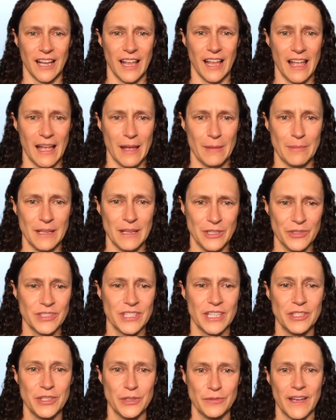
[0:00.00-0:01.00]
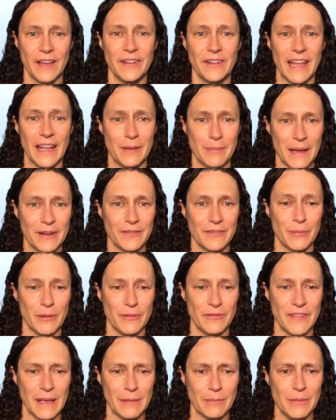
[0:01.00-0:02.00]
And you said you found out about it from a
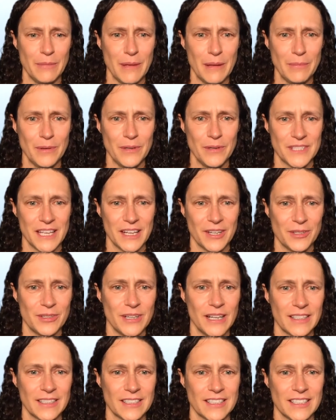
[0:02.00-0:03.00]
family member, is that correct?